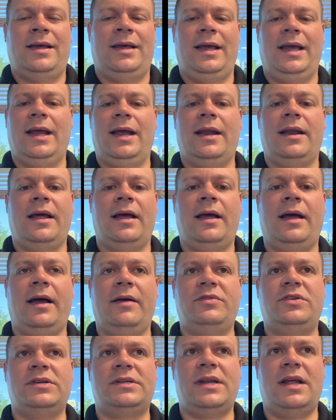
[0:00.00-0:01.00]
and
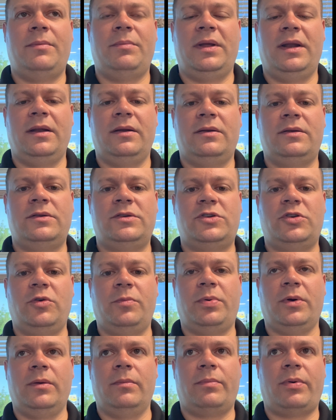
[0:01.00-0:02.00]
I've just not been
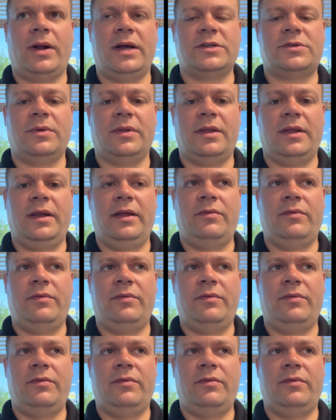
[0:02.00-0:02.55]
super impressed with it.